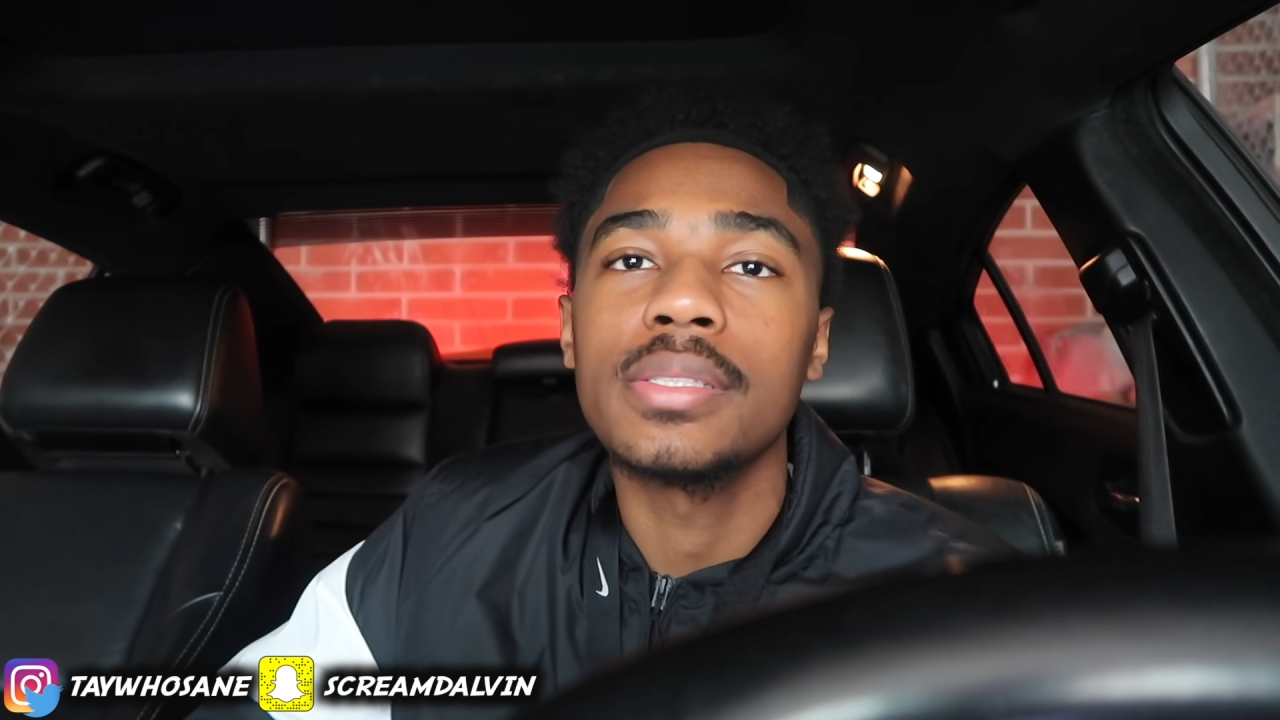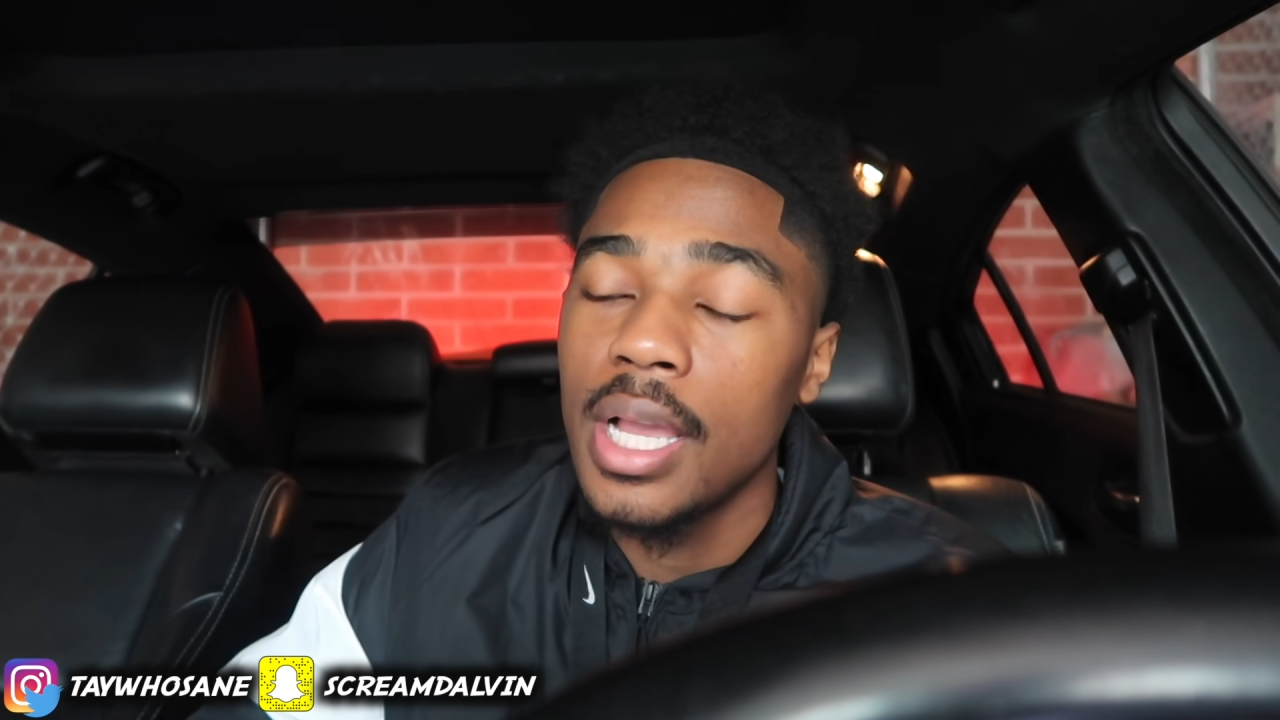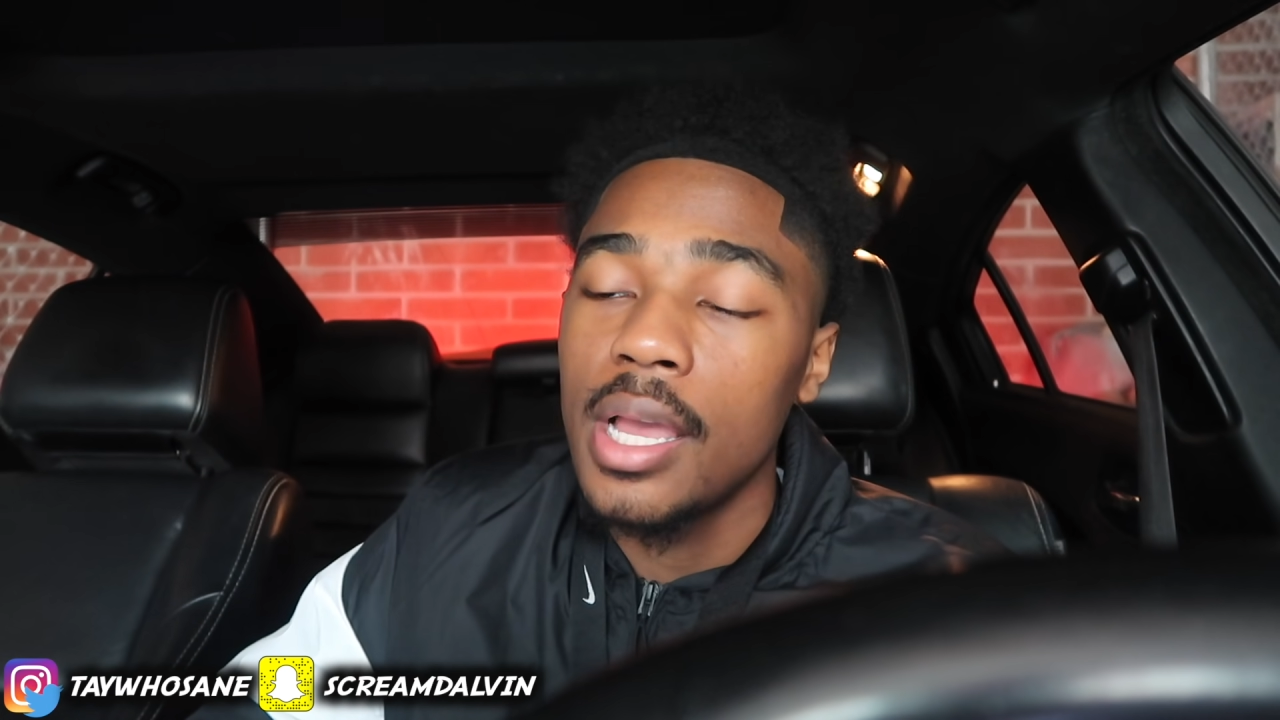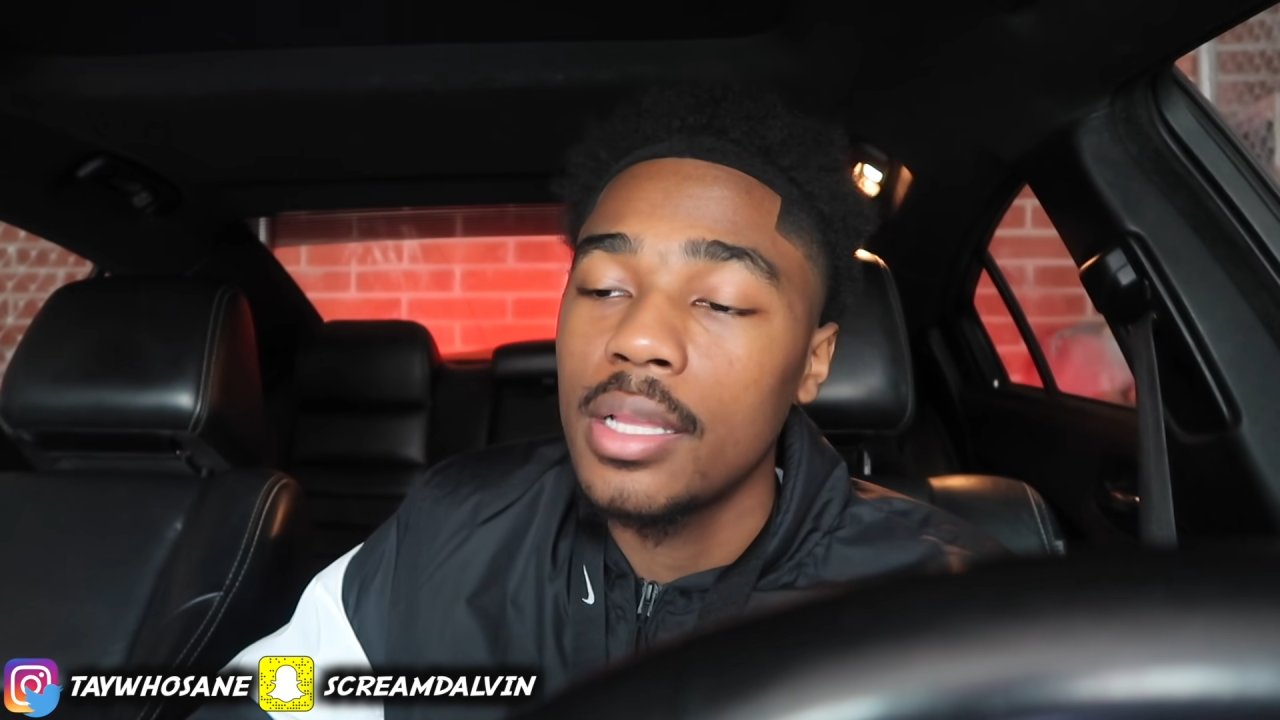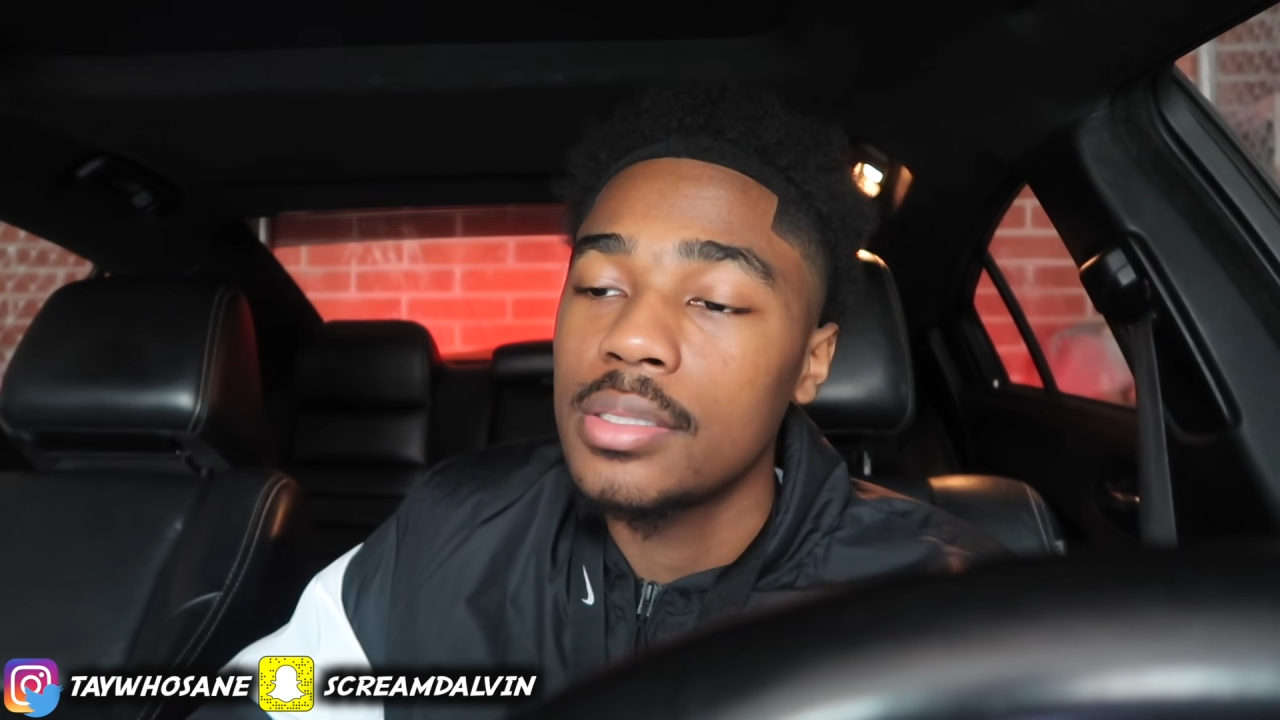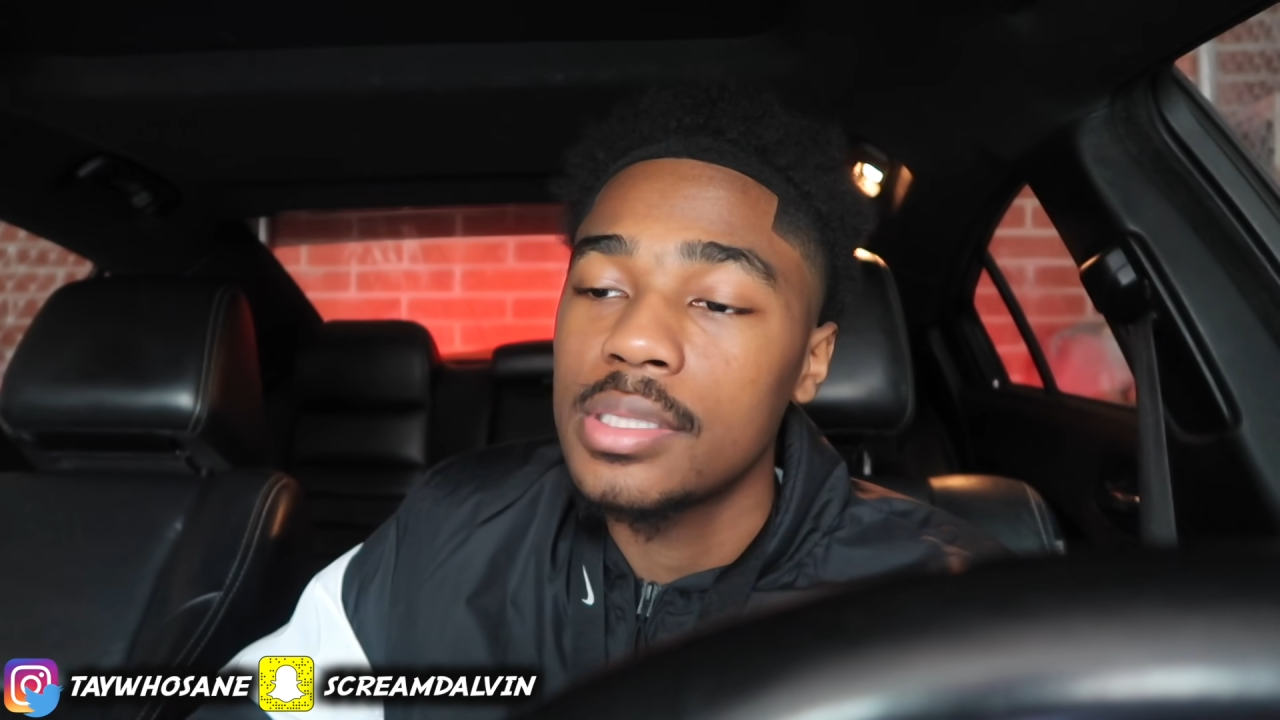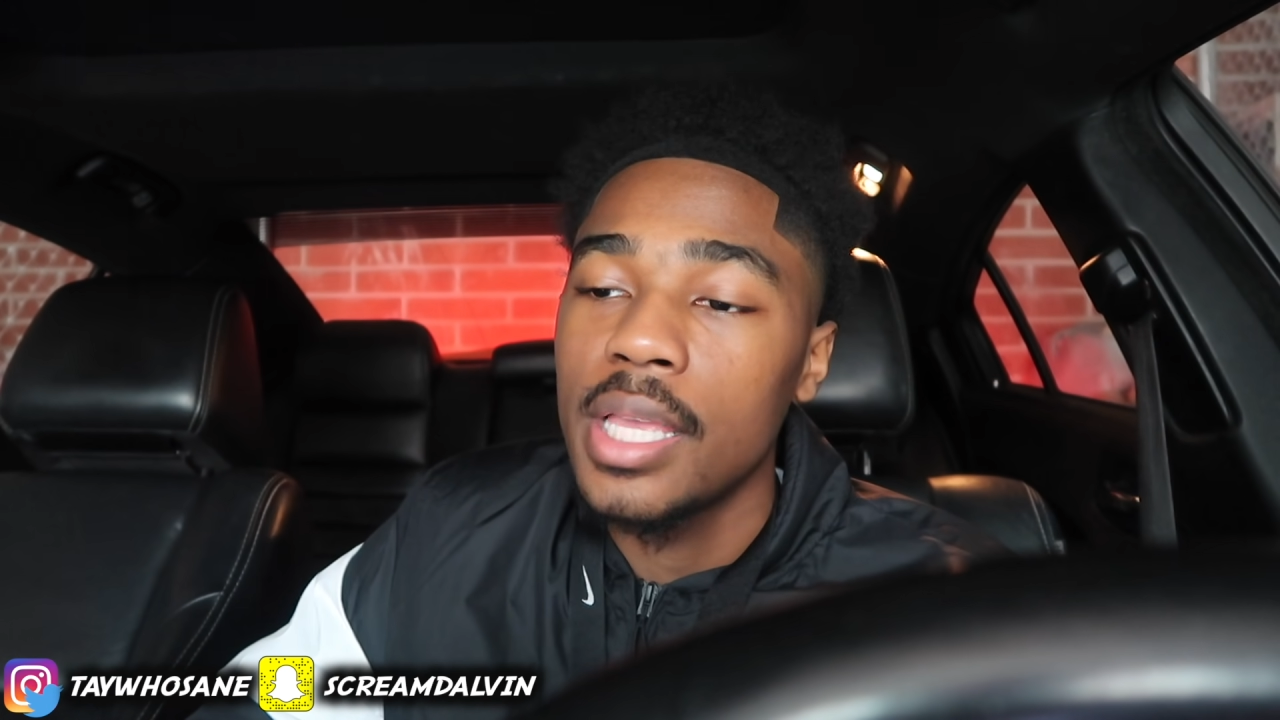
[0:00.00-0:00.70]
God just